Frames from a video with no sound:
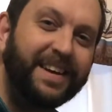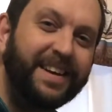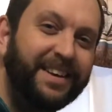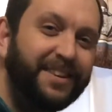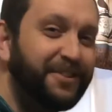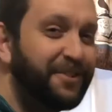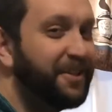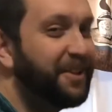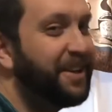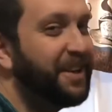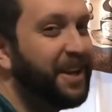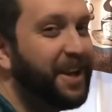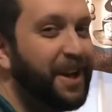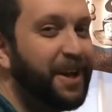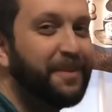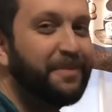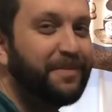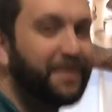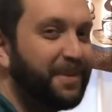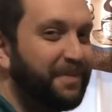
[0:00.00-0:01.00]
She can
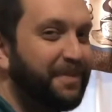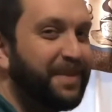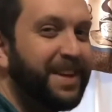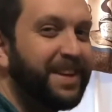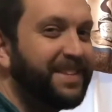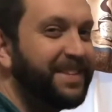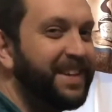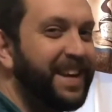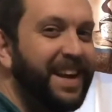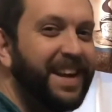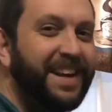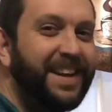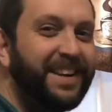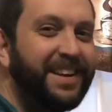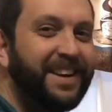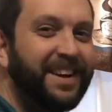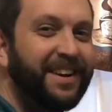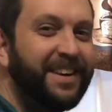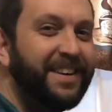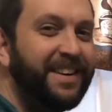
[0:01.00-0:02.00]
help me mix that in
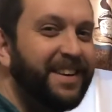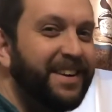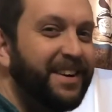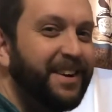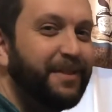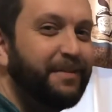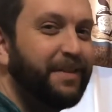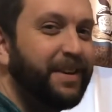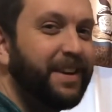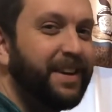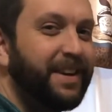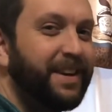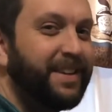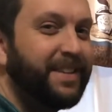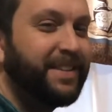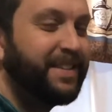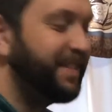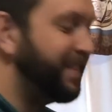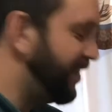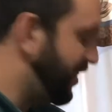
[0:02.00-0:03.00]
there,
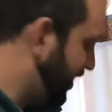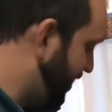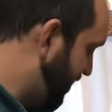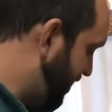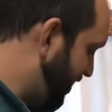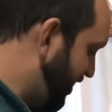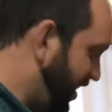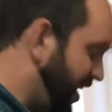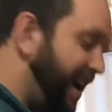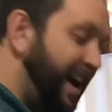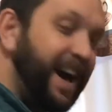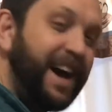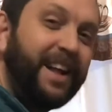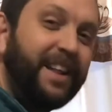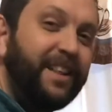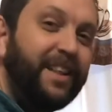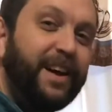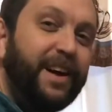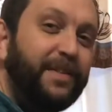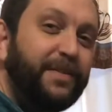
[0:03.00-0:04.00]
because I
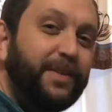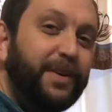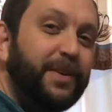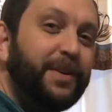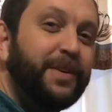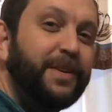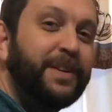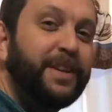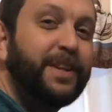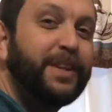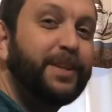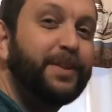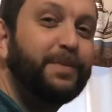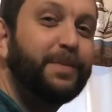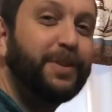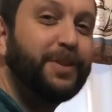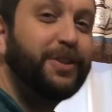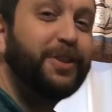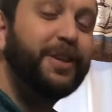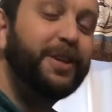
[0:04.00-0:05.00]
love doing this, but
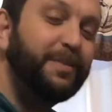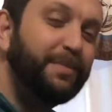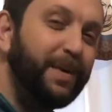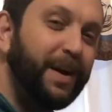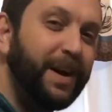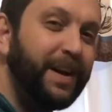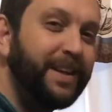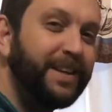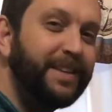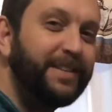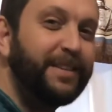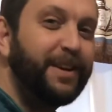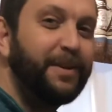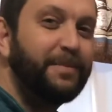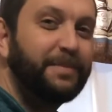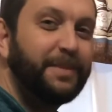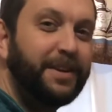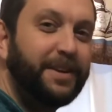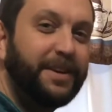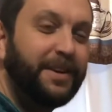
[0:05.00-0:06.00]
she probably needs something
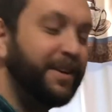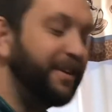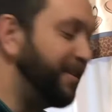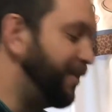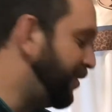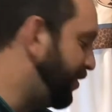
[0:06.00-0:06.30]
to do.